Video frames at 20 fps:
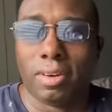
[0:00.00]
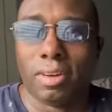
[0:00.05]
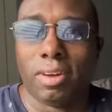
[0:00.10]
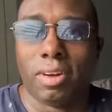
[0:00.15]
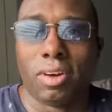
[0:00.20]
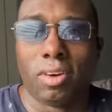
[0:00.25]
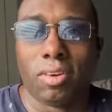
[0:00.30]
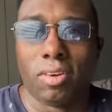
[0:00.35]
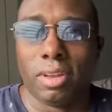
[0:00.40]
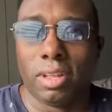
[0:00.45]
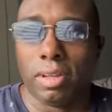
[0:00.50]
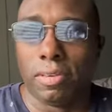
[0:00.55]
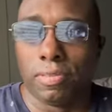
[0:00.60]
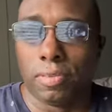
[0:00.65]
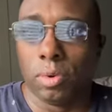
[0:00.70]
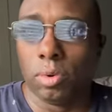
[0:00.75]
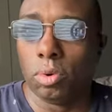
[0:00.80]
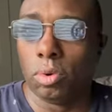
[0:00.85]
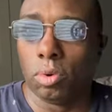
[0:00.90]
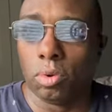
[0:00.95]

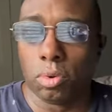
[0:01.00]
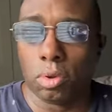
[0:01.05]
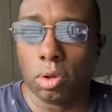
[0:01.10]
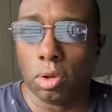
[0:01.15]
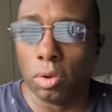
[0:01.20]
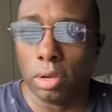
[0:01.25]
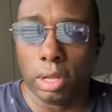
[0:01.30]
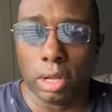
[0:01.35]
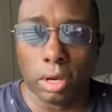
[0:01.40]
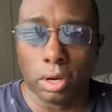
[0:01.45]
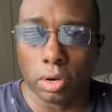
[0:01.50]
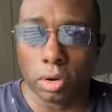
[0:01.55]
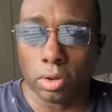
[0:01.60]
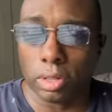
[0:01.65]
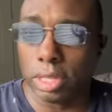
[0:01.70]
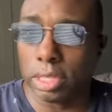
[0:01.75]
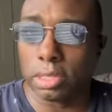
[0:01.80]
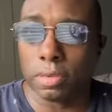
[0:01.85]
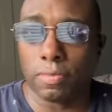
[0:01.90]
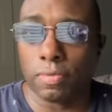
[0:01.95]
Only a girl
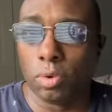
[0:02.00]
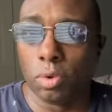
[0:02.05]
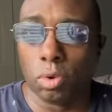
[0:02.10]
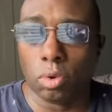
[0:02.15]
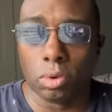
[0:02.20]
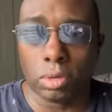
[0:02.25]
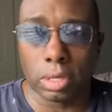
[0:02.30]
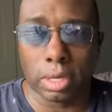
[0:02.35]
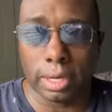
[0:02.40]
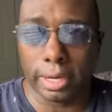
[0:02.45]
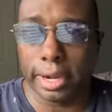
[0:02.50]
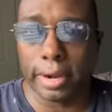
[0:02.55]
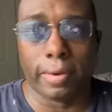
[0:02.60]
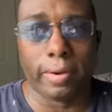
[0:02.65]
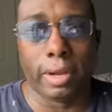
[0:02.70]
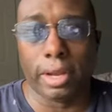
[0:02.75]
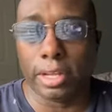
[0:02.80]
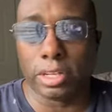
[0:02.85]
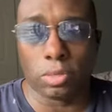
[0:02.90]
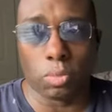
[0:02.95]
that's a fool could care
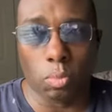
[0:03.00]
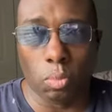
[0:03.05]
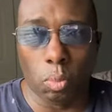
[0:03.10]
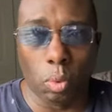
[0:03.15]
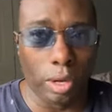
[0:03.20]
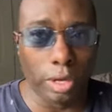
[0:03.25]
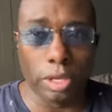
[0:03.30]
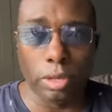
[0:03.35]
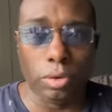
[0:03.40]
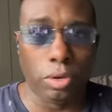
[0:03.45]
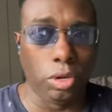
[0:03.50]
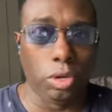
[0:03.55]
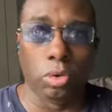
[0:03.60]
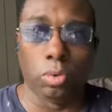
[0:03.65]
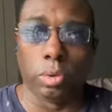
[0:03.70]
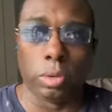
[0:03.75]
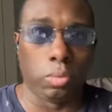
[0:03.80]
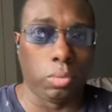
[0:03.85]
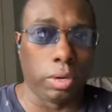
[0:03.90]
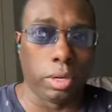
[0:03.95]
less what you
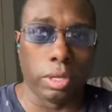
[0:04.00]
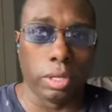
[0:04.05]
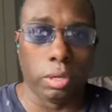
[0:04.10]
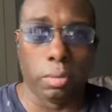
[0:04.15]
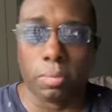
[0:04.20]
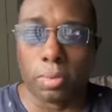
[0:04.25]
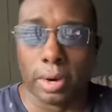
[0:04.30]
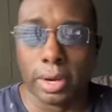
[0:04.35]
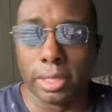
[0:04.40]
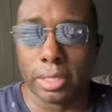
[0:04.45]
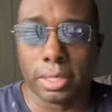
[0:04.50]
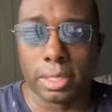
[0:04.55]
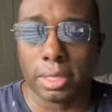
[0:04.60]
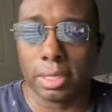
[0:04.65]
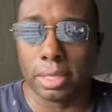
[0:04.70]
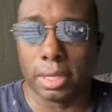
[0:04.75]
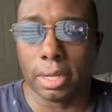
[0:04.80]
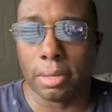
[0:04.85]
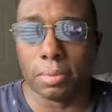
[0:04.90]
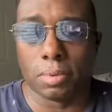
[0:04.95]
do and what you bring to
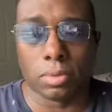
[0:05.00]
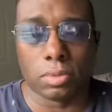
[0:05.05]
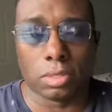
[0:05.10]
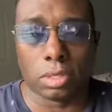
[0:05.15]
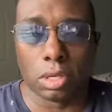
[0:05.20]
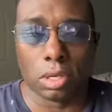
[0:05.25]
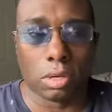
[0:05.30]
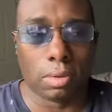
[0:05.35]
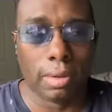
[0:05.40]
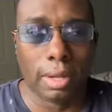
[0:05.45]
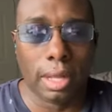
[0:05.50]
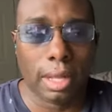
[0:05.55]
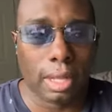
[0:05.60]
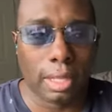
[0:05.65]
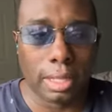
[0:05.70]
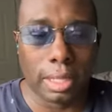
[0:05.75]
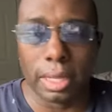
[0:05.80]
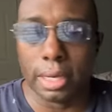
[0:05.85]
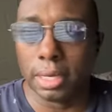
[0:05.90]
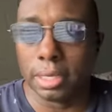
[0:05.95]
the table. So
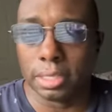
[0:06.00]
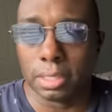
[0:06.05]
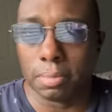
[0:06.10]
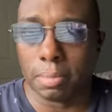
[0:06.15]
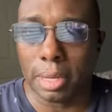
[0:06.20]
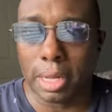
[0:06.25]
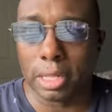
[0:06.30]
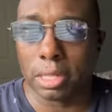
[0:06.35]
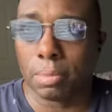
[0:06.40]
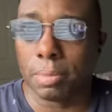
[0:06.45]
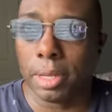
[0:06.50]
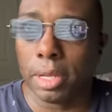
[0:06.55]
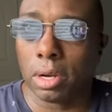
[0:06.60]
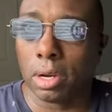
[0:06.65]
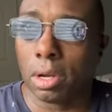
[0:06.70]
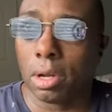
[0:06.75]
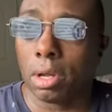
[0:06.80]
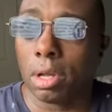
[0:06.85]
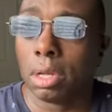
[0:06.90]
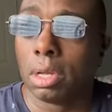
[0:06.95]
that doesn't bother me at
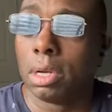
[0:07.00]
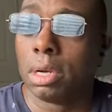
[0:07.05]
all.